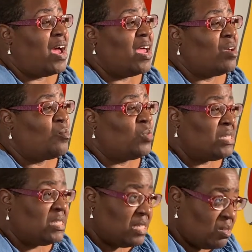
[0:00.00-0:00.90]
that I am
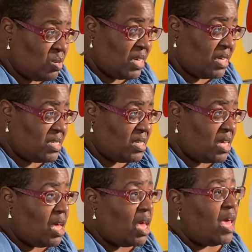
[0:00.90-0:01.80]
resilient
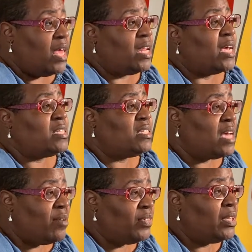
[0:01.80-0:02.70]
and I
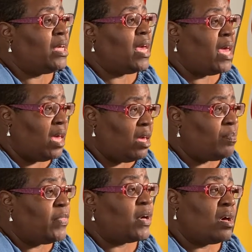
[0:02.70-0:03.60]
definitely
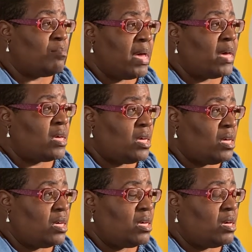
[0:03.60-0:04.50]
am the comeback
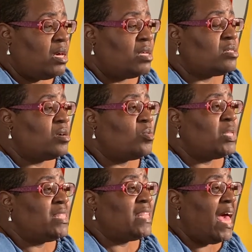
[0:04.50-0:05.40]
kid.
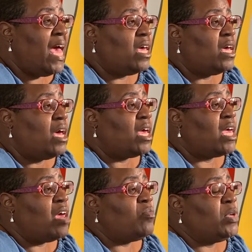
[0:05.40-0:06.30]
So with that,
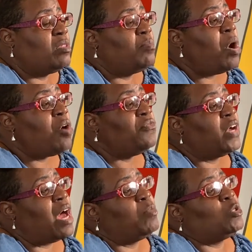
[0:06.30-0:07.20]
gave me the
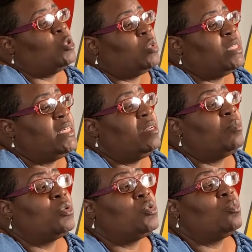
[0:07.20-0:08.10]
perfect
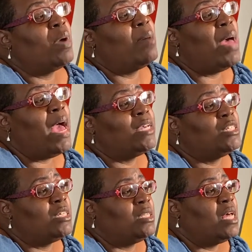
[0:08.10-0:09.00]
opportunity to pursue my
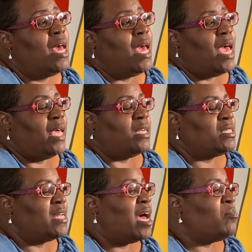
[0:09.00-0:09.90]
passion
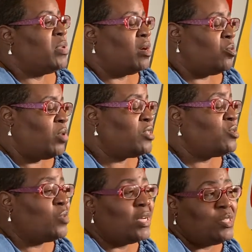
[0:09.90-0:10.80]
and it's not being a
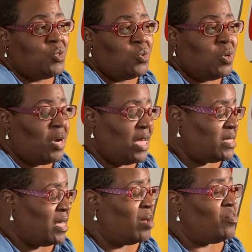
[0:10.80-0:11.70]
restaurateur,
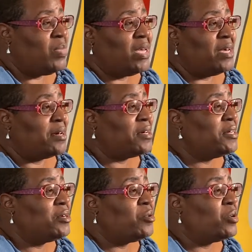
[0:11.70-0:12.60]
it's not being
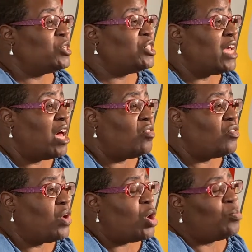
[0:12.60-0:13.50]
a cook or a
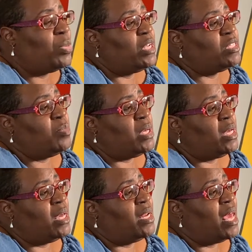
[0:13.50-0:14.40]
chef, but it's
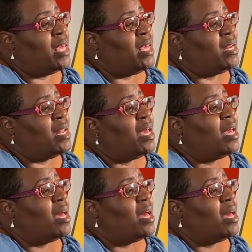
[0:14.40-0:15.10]
being a